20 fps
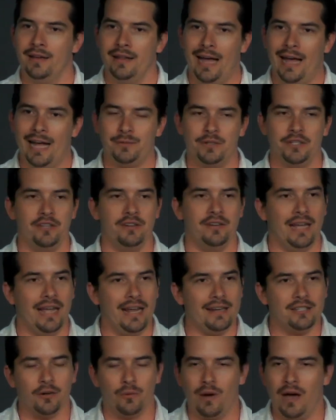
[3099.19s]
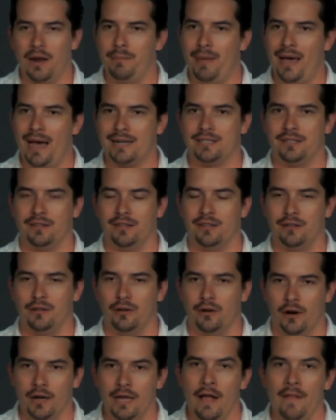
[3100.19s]
That's when you need to run back to the
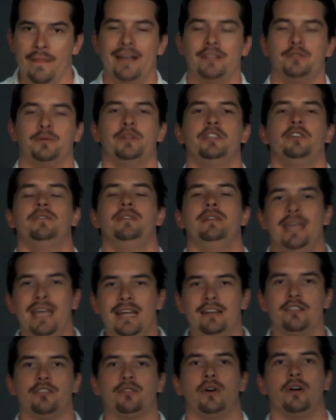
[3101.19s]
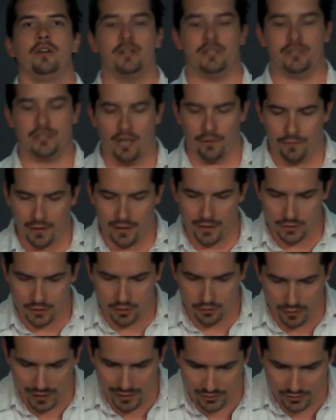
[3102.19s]
Lord. That's when you need to throw yourself on his
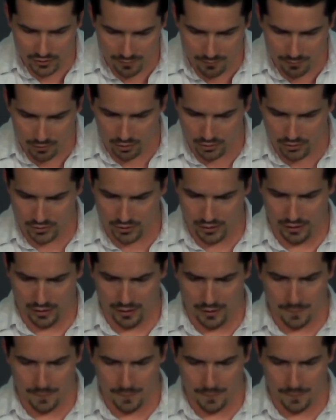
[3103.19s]
grace and mercy.